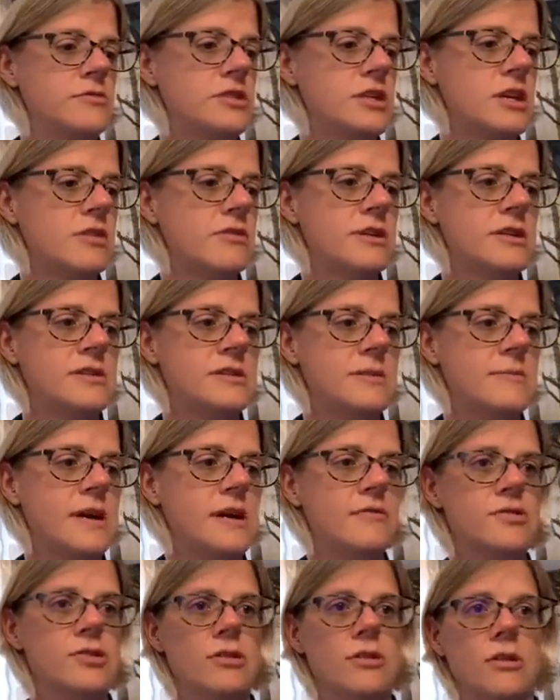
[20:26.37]
decrease the
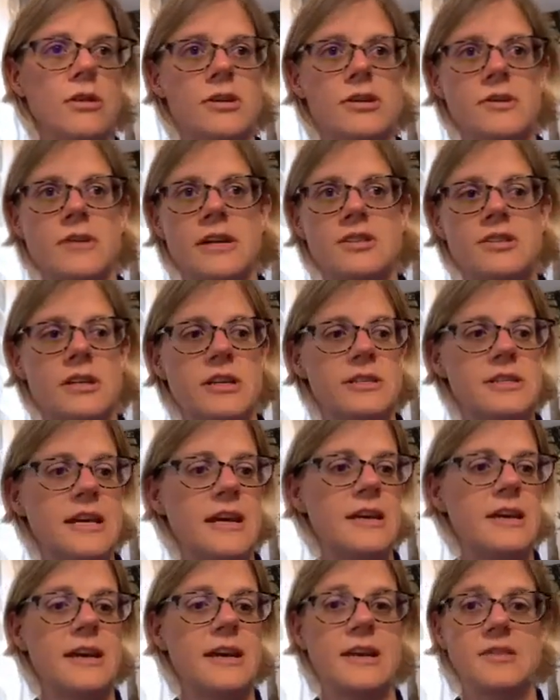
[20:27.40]
amount of chocolate you're actually
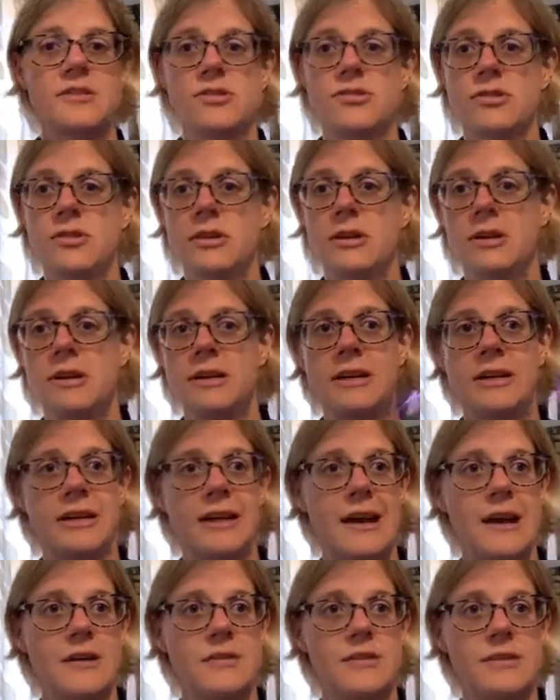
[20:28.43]
taking, and the sugar and
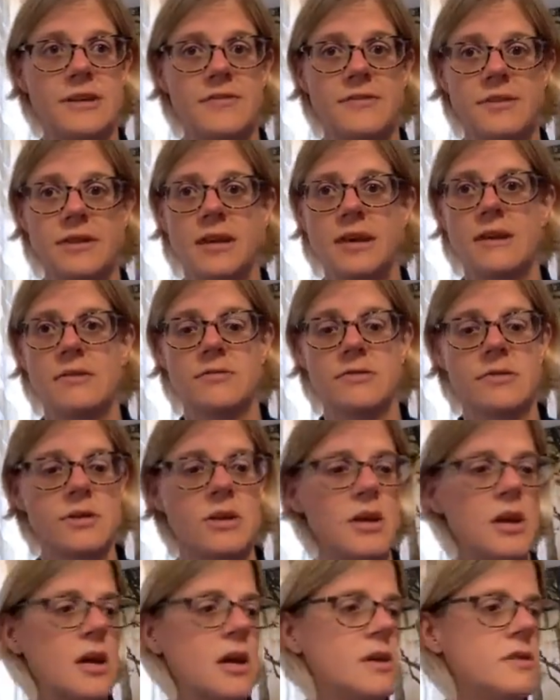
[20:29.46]
calories and everything else.
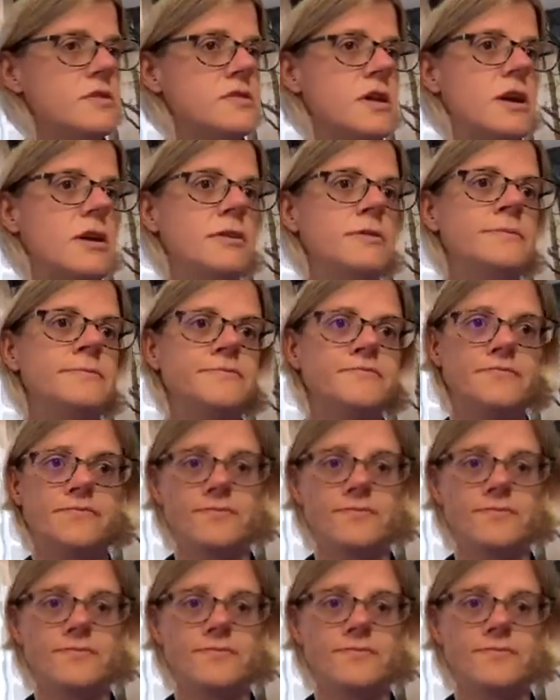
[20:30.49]
So